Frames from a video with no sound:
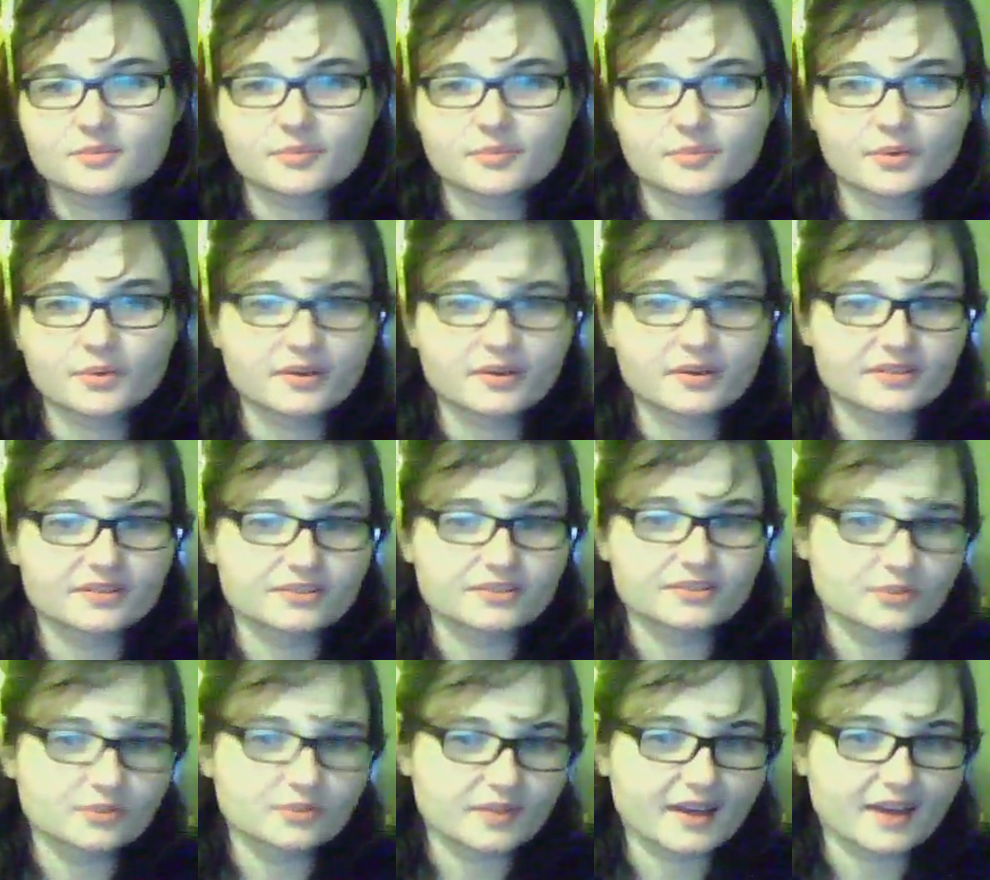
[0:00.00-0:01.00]
important to
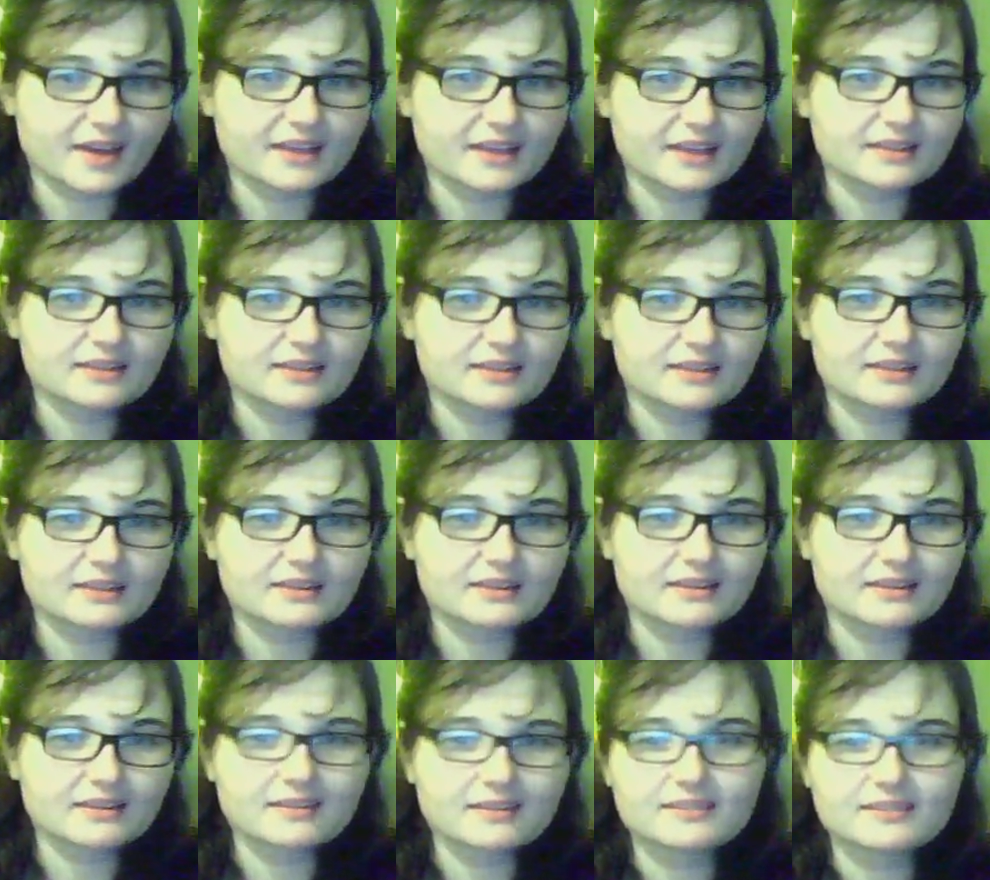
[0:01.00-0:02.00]
do that
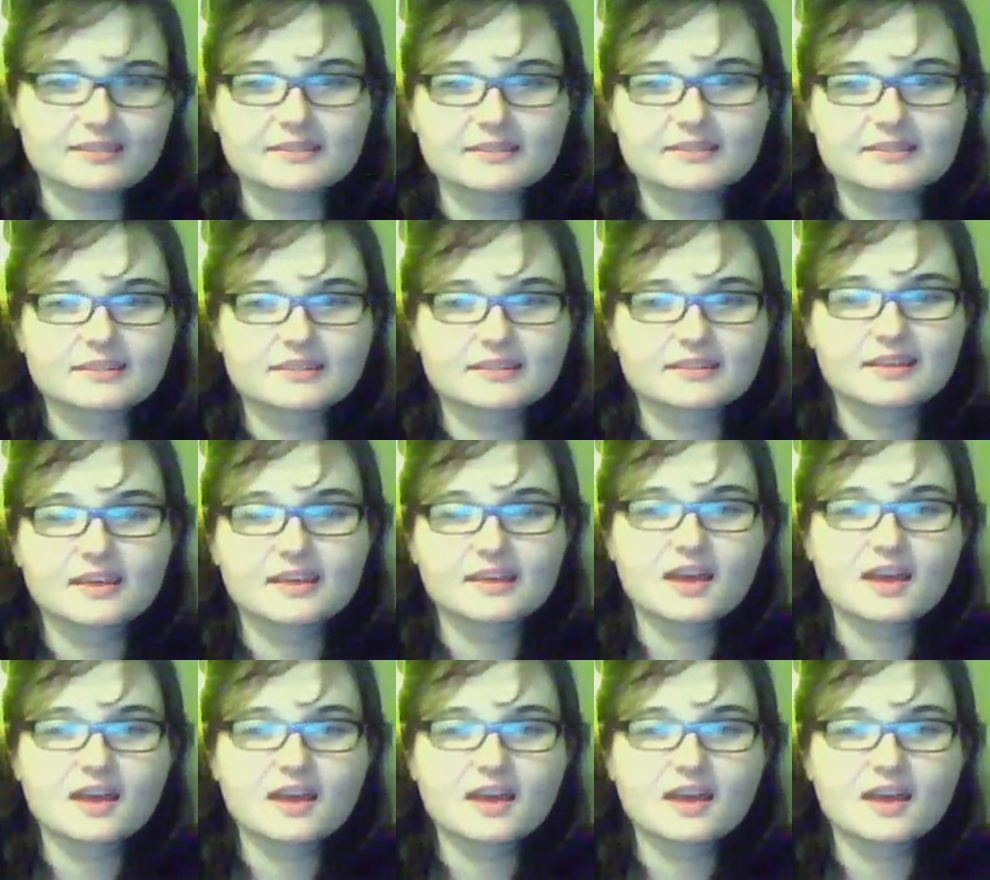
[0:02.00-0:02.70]
is,